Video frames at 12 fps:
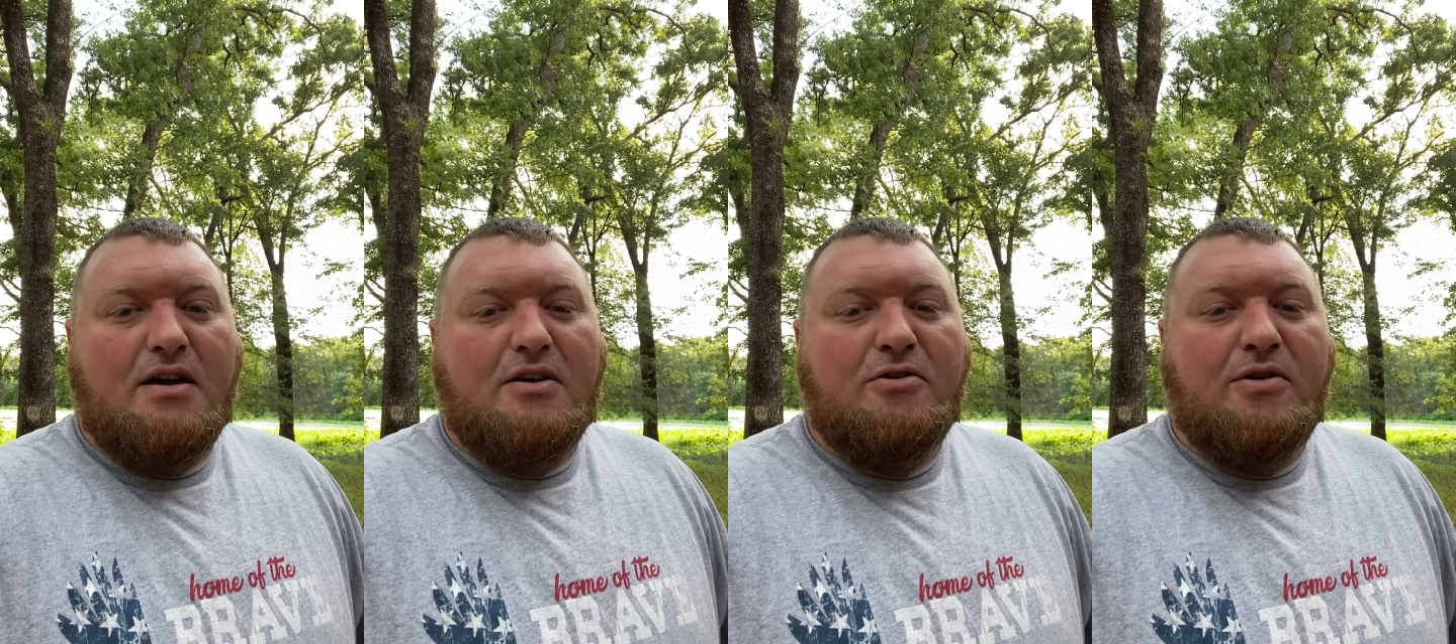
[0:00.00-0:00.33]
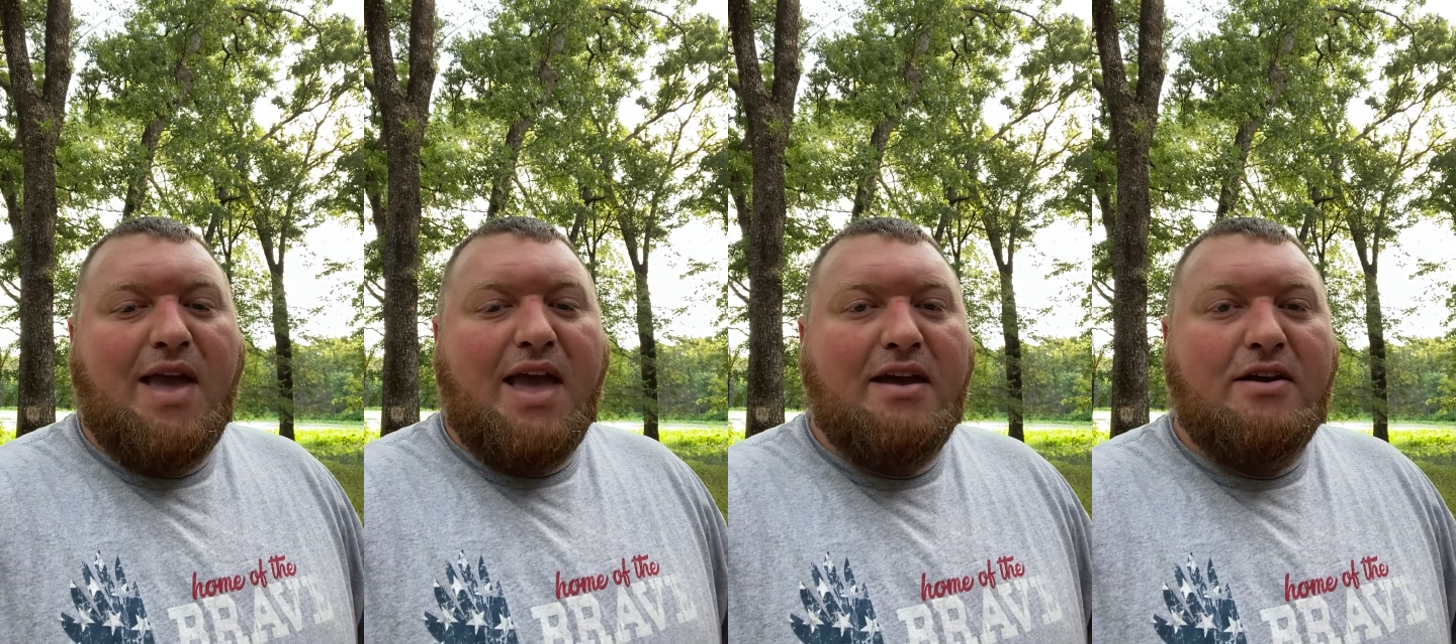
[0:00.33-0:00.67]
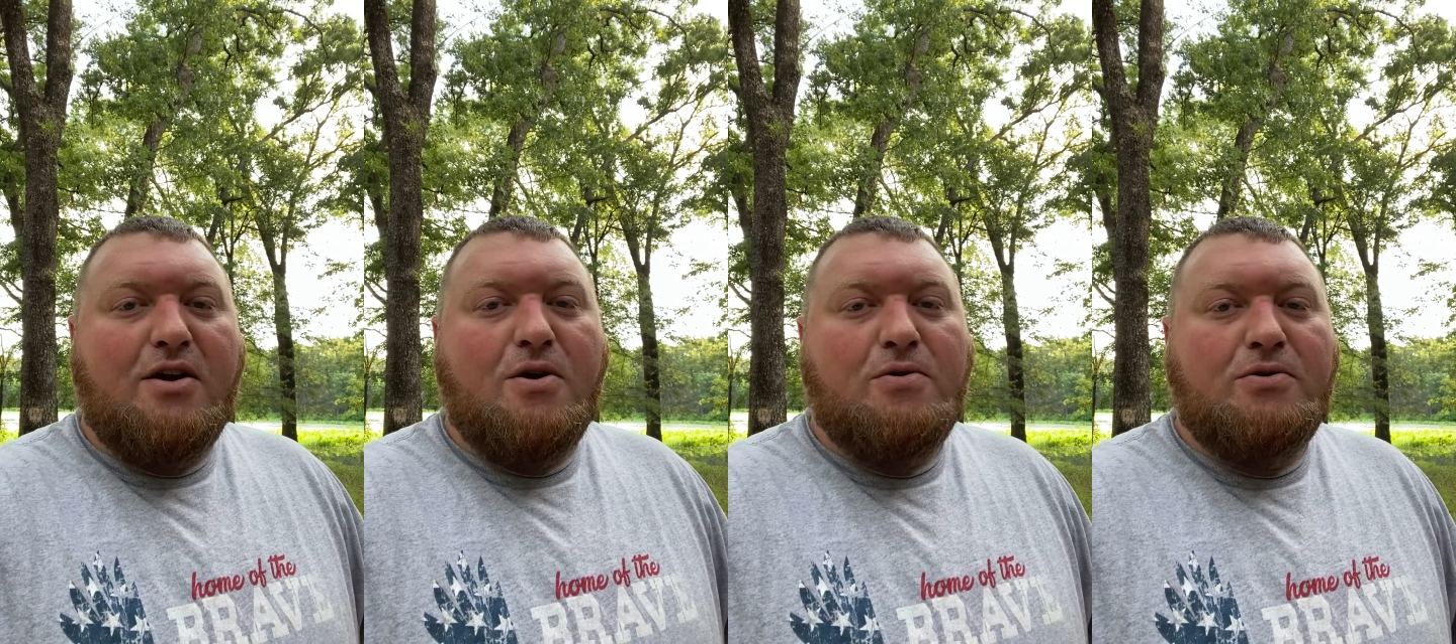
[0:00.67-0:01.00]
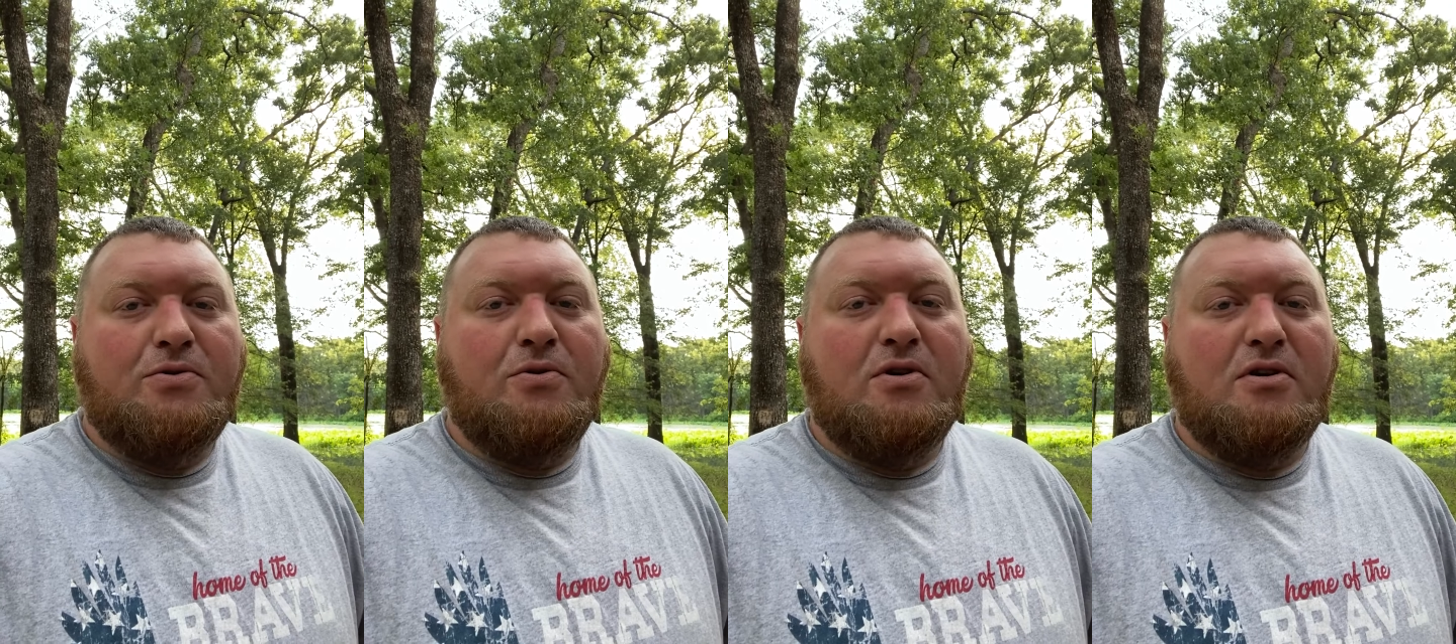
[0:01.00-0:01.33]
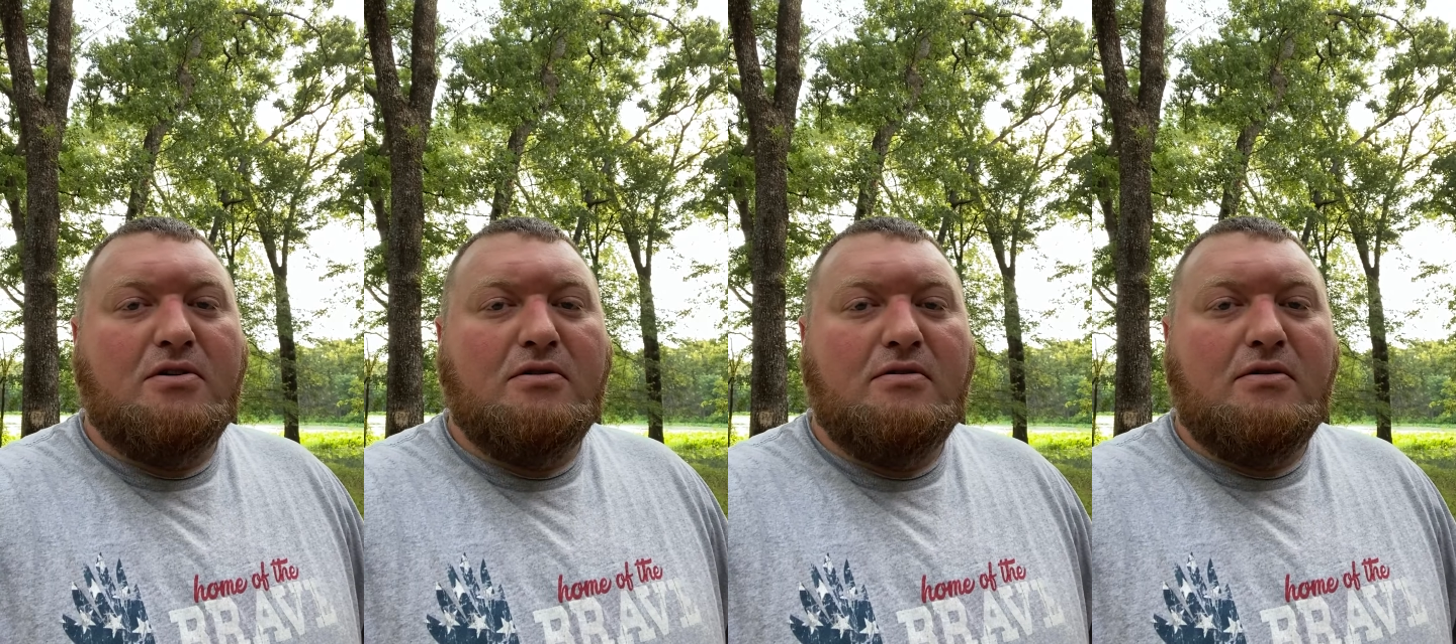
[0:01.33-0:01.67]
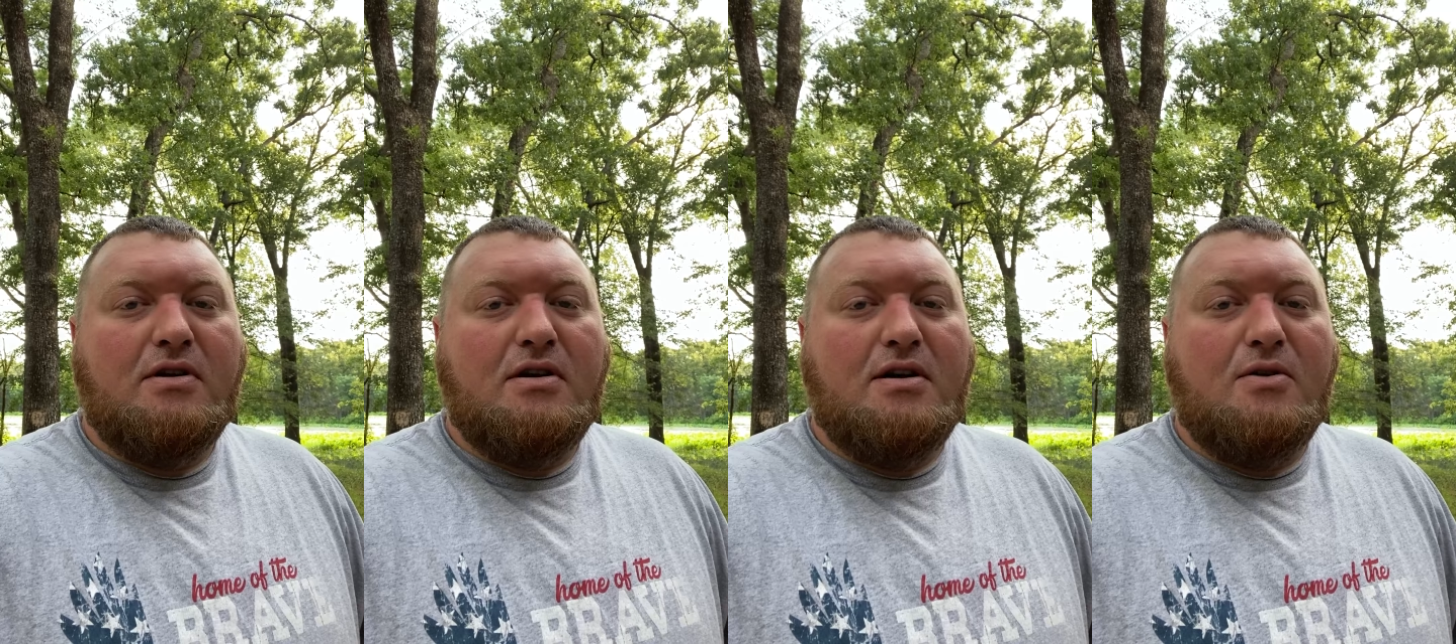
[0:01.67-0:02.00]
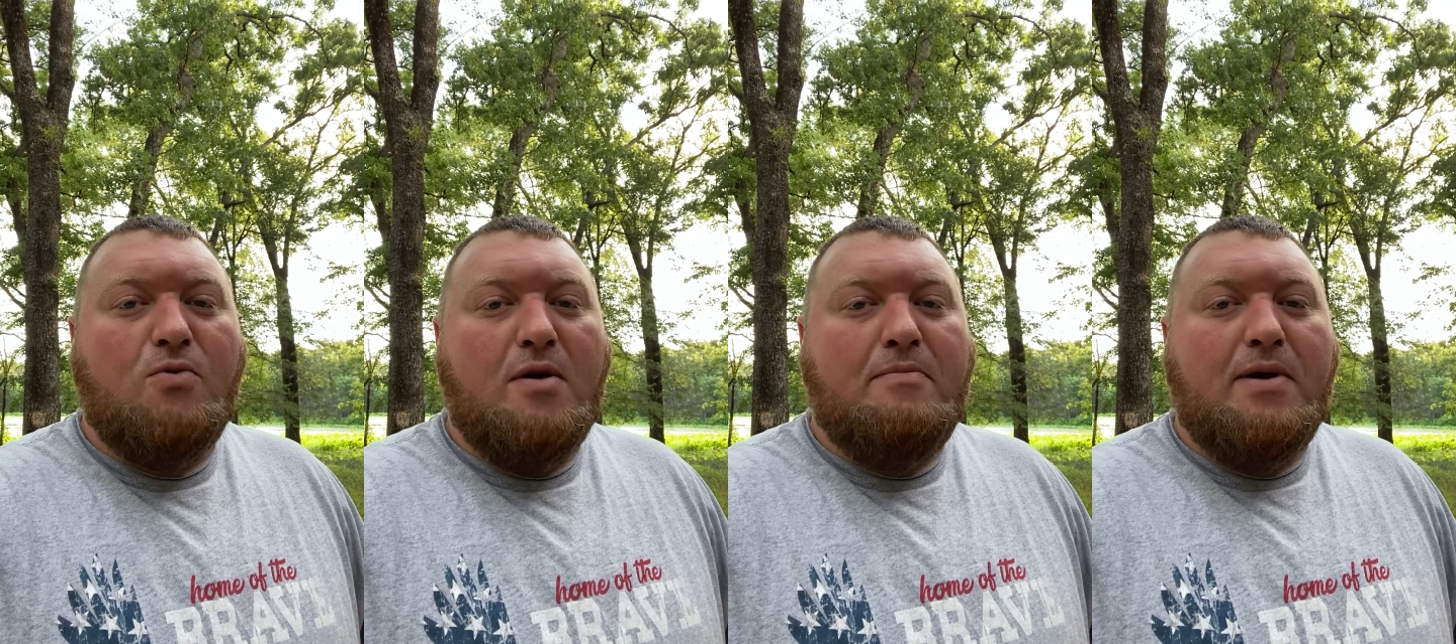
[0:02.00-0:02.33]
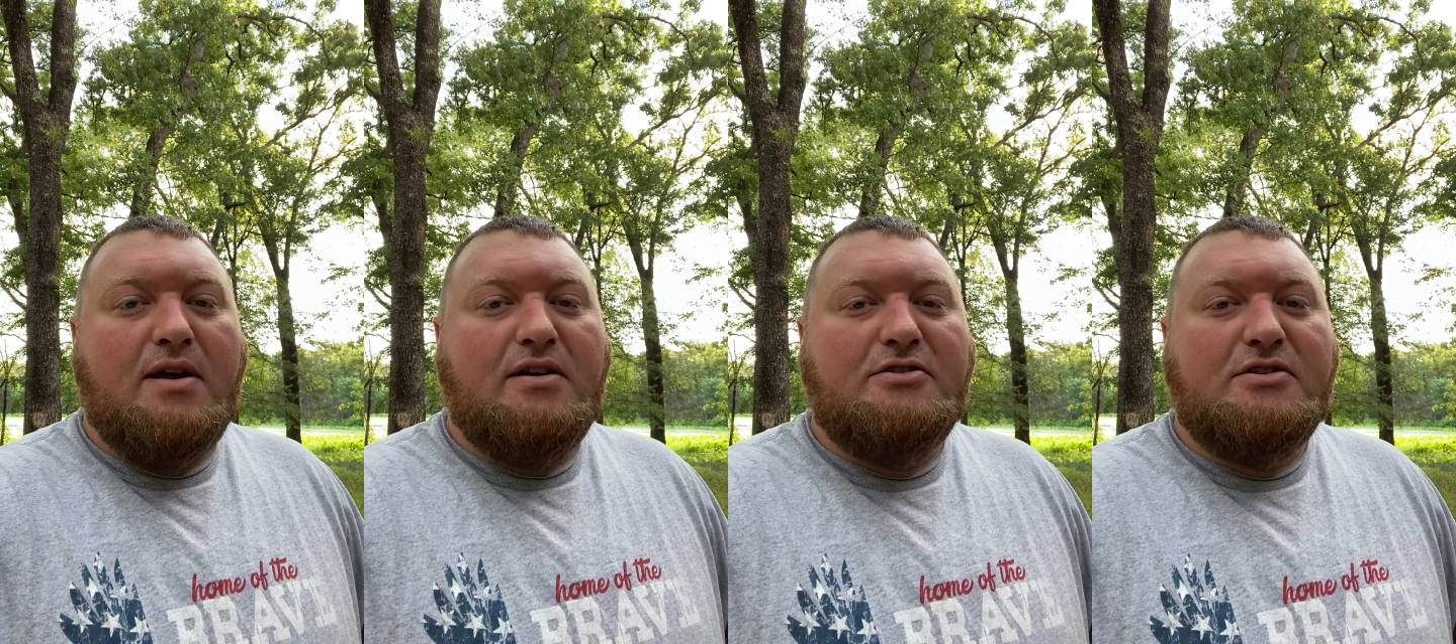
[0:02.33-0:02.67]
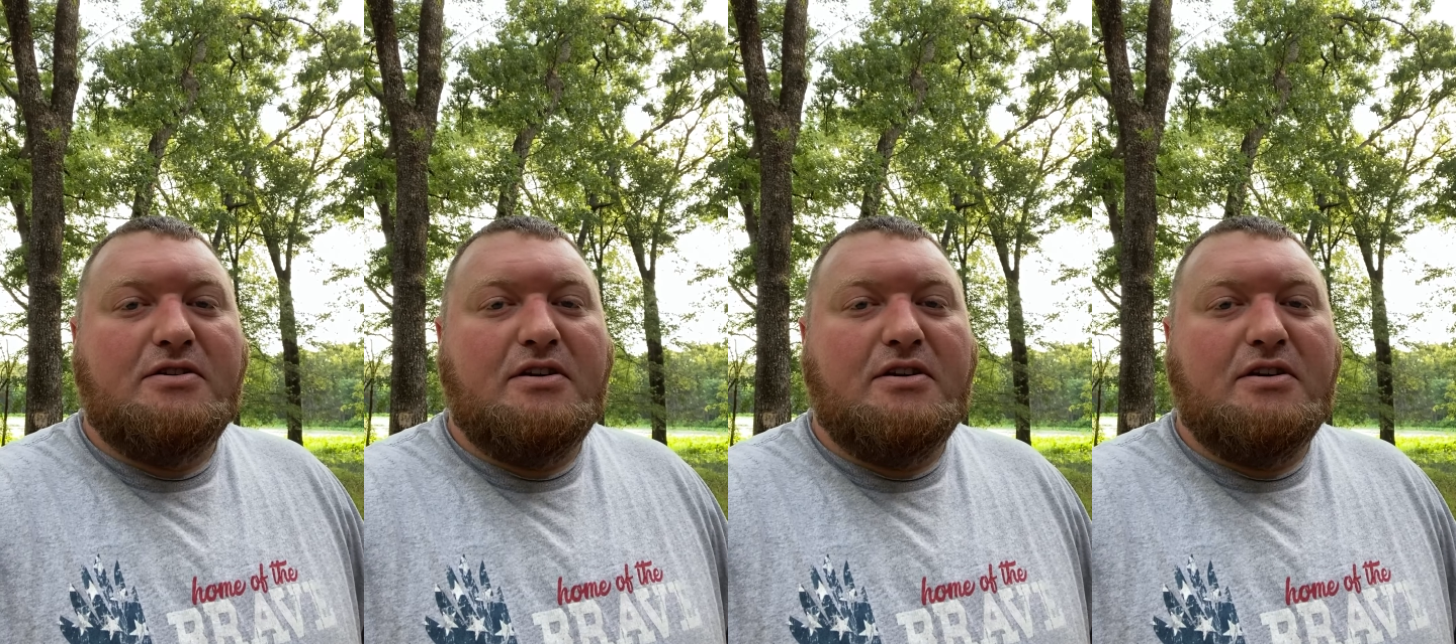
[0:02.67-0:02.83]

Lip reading: you can go to our webpage.